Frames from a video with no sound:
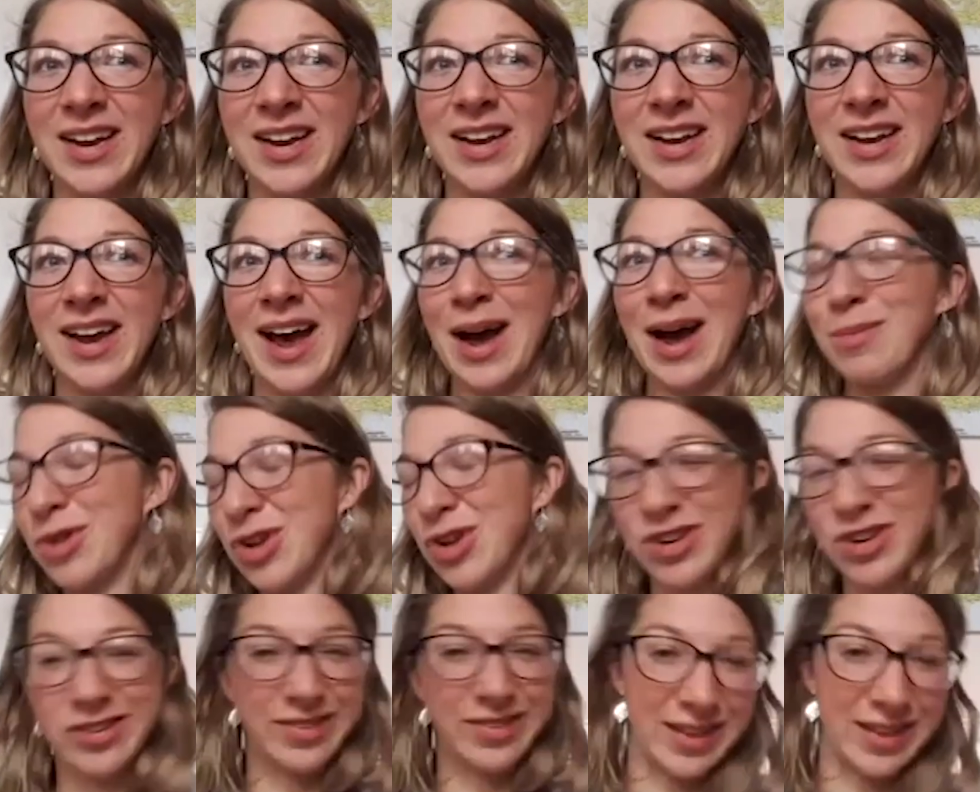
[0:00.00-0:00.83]
how
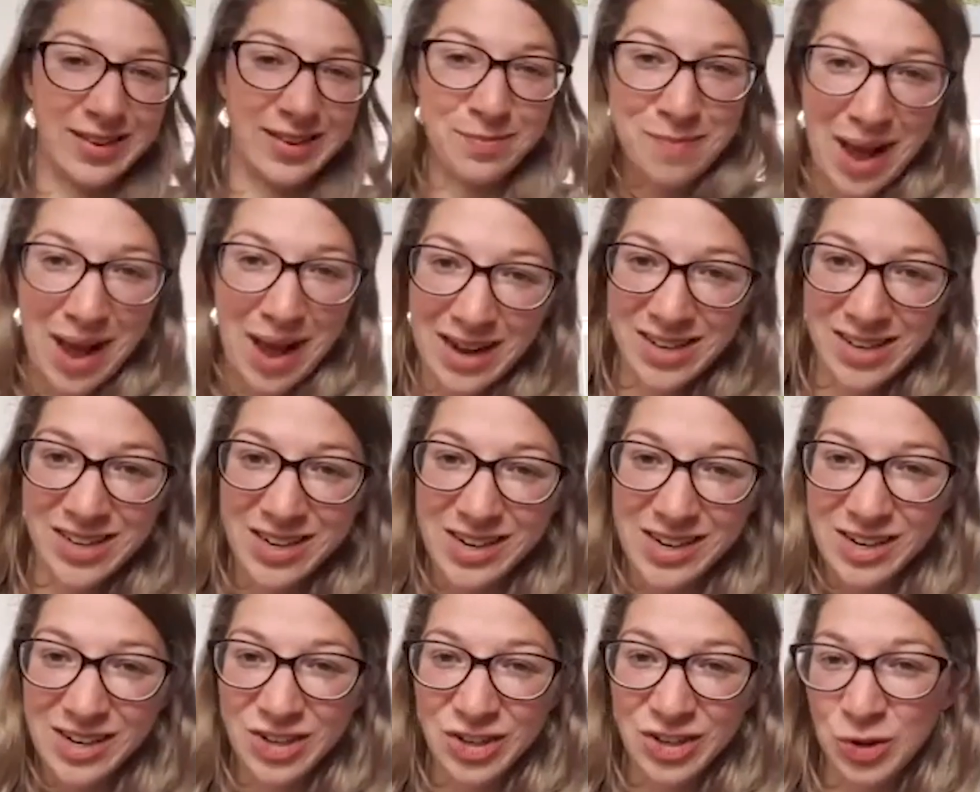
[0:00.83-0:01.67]
much does this
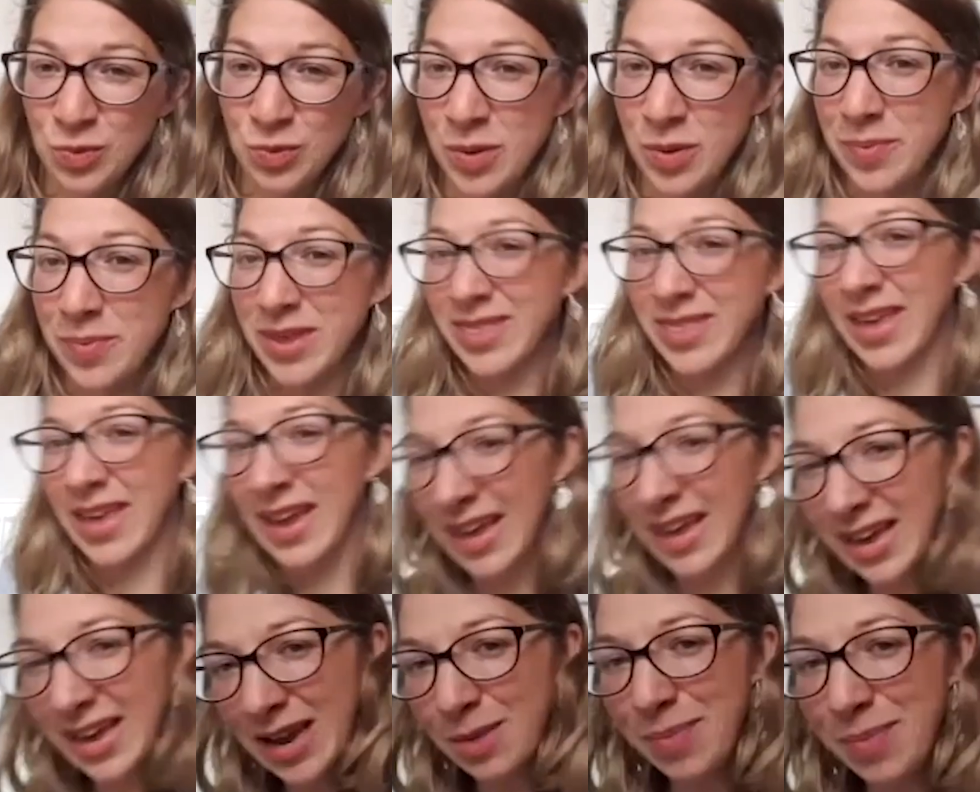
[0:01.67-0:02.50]
matter? Should we be
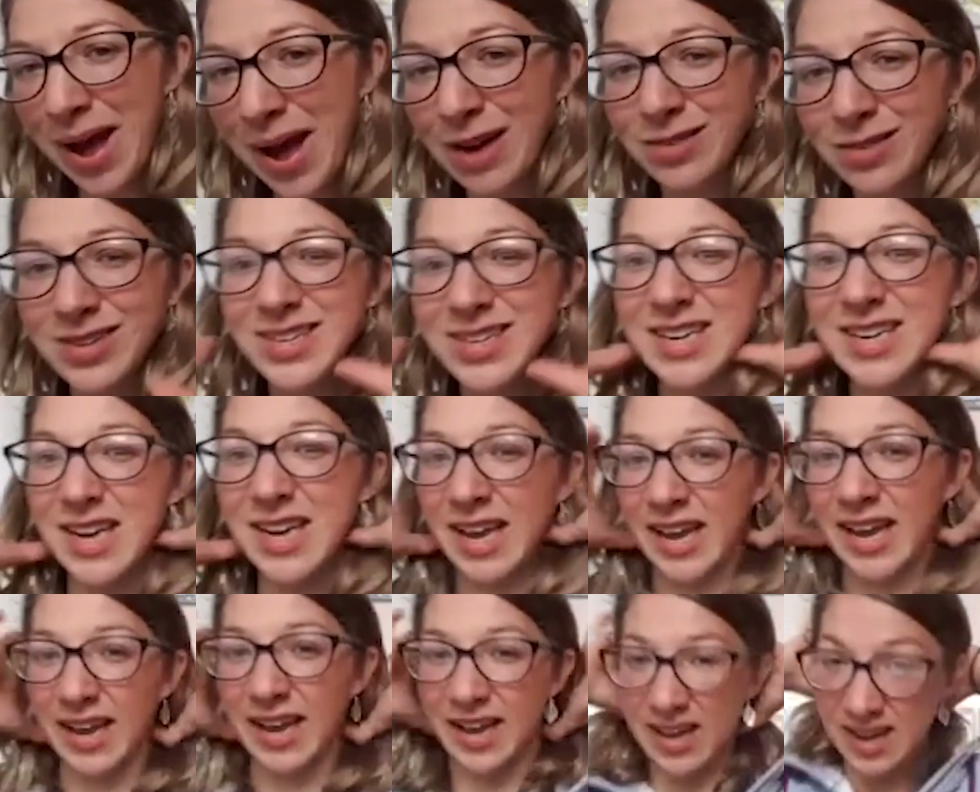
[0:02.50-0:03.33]
thinking about
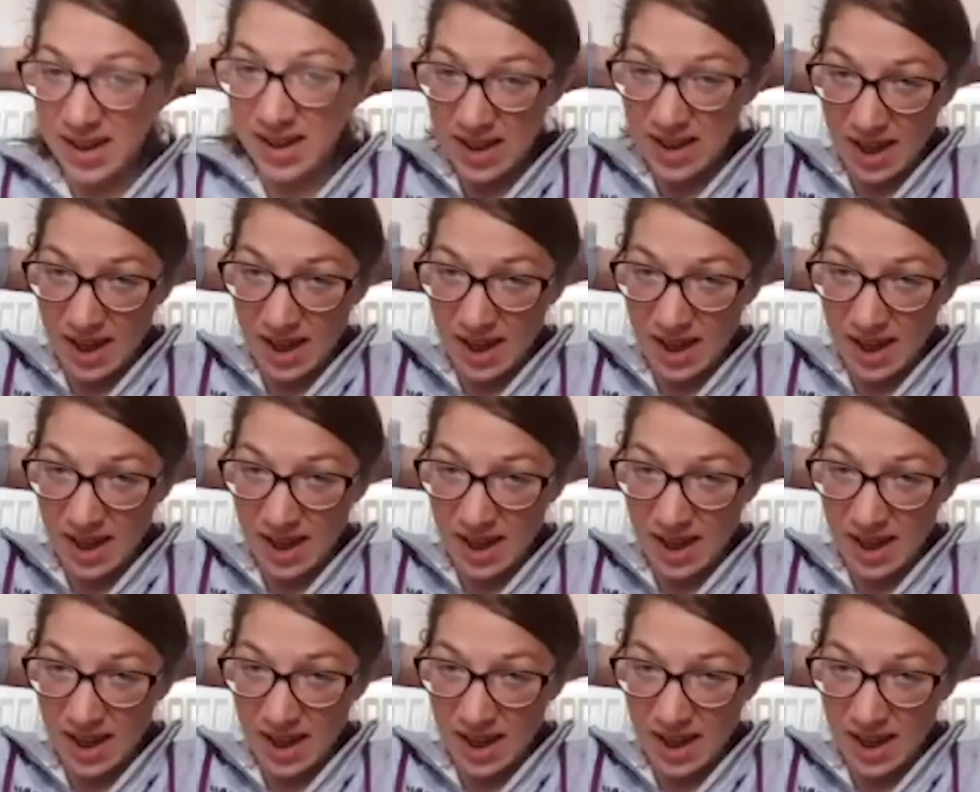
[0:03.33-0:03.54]
it?